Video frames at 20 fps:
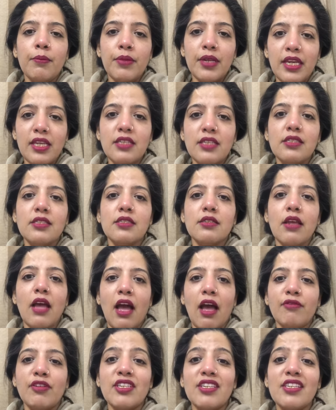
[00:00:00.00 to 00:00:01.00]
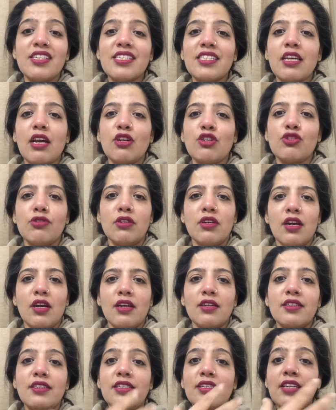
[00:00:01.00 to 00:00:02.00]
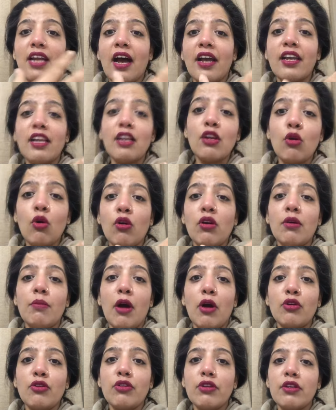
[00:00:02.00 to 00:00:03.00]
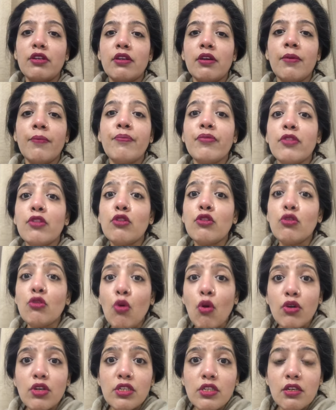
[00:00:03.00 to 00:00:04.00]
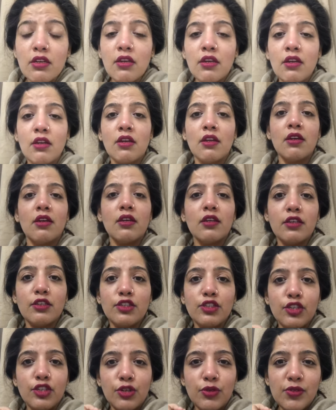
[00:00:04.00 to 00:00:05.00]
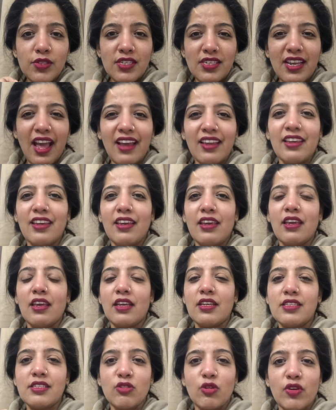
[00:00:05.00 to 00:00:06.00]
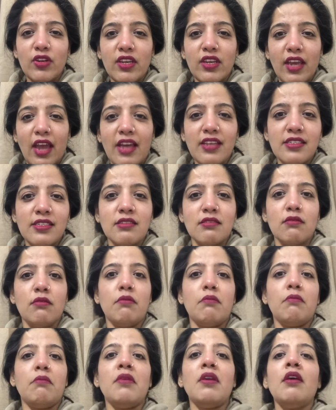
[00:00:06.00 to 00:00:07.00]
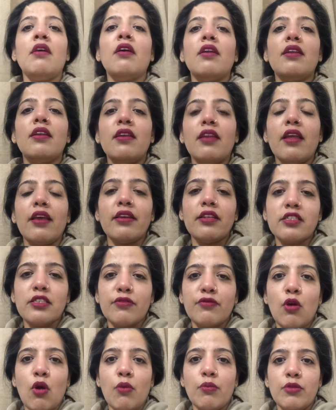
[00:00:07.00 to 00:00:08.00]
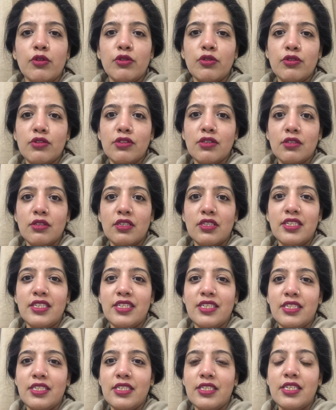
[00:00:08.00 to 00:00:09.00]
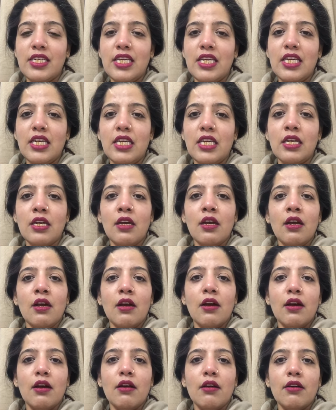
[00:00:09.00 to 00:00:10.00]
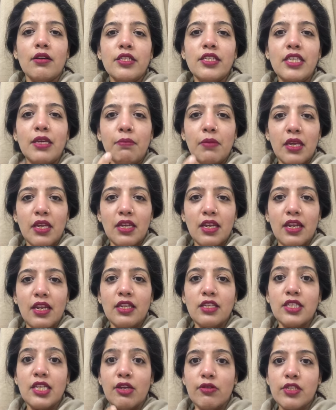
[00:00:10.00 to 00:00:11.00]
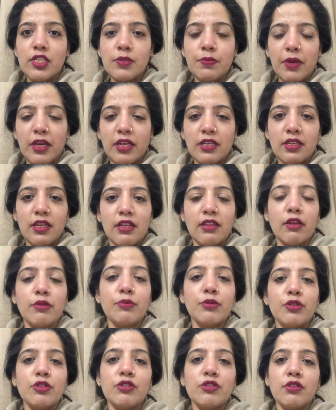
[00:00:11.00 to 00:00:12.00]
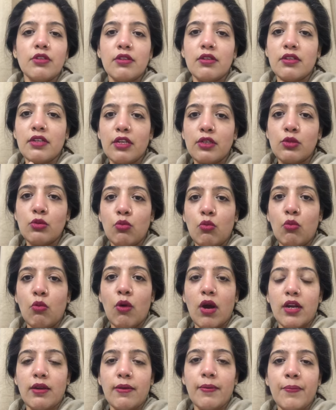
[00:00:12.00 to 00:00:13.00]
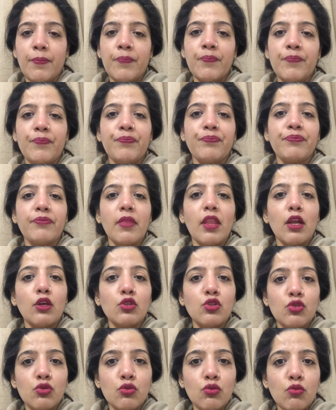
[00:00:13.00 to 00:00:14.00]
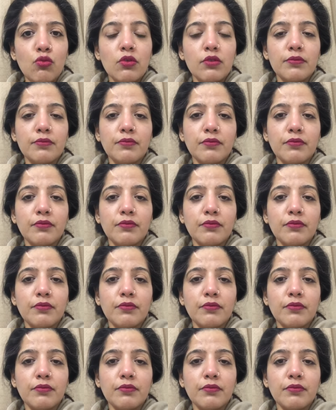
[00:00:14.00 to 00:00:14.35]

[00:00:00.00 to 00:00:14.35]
please have a discussion, a dialogue about it, not continuous nagging, sarcasm, negative comments, demeaning, disrespecting that person. That's one. Two,